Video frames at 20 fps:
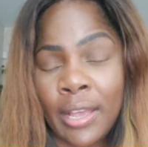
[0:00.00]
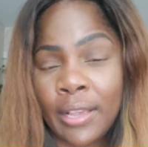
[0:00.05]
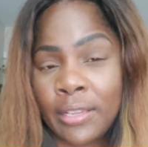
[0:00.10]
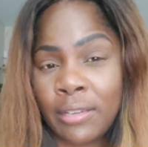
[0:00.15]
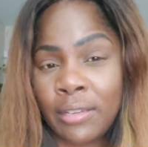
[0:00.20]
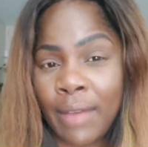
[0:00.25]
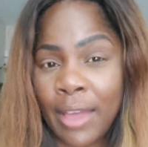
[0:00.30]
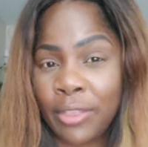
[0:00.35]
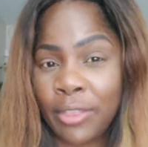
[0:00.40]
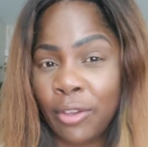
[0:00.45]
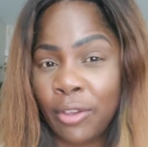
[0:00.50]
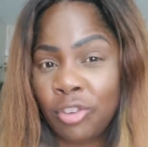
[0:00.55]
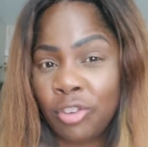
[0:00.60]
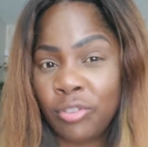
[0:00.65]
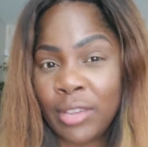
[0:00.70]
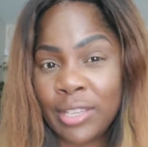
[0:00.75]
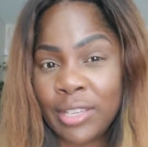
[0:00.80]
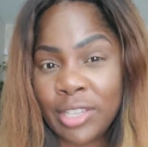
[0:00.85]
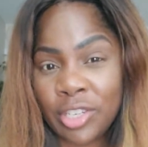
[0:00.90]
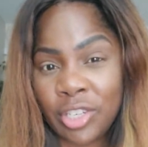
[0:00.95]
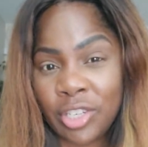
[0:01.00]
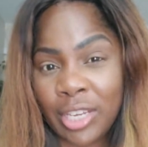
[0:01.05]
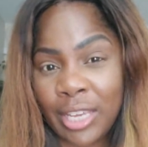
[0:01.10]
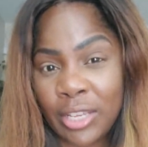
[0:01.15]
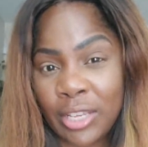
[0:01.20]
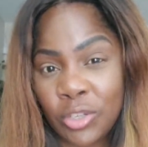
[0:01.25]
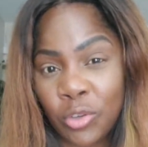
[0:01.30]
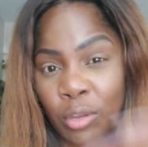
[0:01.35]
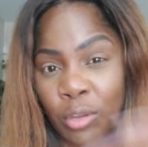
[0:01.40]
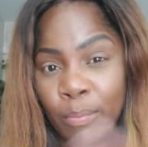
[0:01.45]
So either you're transitioning
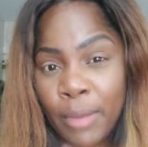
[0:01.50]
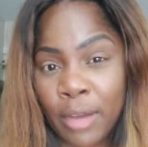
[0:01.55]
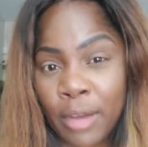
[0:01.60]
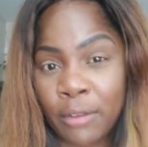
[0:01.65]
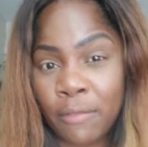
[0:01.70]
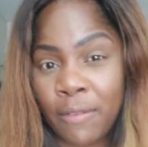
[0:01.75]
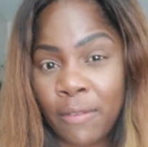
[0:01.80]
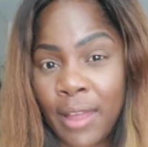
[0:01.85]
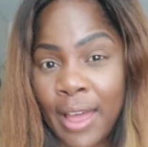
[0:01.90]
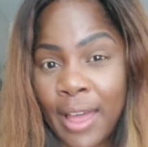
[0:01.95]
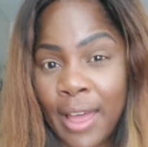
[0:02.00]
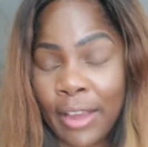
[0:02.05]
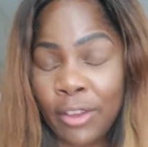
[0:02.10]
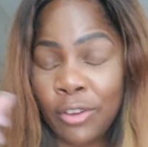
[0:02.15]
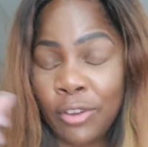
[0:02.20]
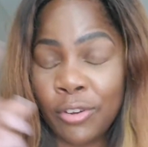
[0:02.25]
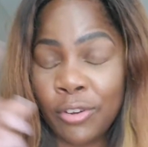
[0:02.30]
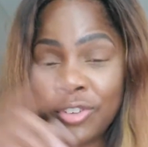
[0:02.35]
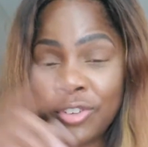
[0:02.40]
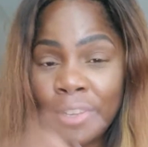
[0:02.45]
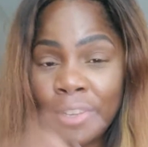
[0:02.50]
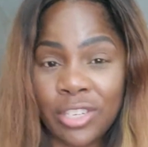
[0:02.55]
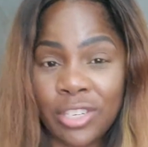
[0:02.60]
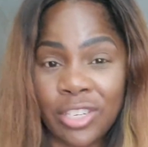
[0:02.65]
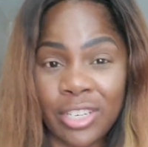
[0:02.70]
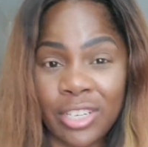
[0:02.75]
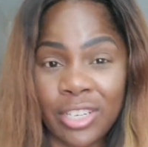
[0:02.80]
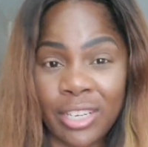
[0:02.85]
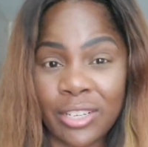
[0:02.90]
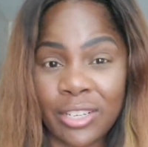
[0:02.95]
into a butterfly or you're
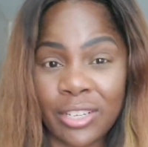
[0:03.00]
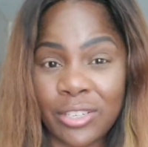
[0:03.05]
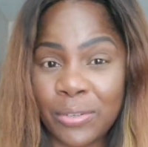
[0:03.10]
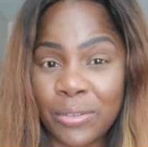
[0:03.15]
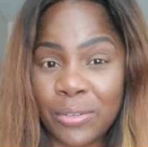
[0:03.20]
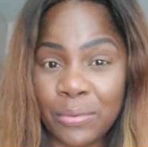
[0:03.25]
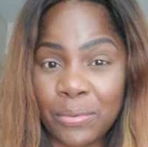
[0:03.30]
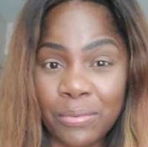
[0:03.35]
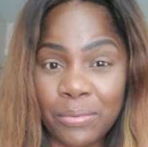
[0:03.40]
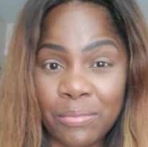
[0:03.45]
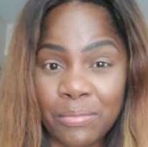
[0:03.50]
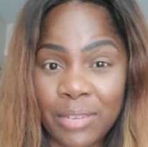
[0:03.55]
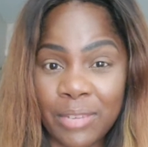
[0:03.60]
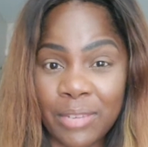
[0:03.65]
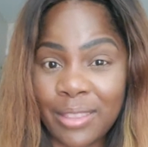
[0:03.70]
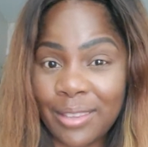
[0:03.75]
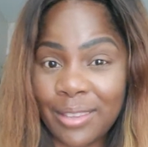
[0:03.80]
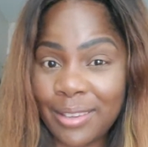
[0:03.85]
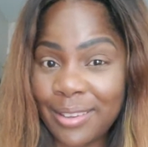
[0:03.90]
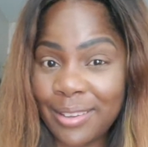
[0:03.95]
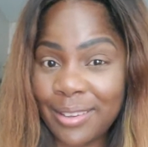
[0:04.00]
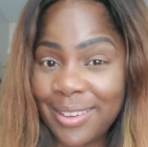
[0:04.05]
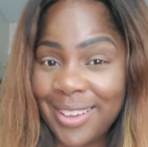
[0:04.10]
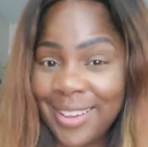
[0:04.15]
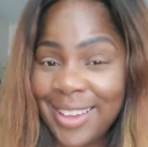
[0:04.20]
transitioning into nothing,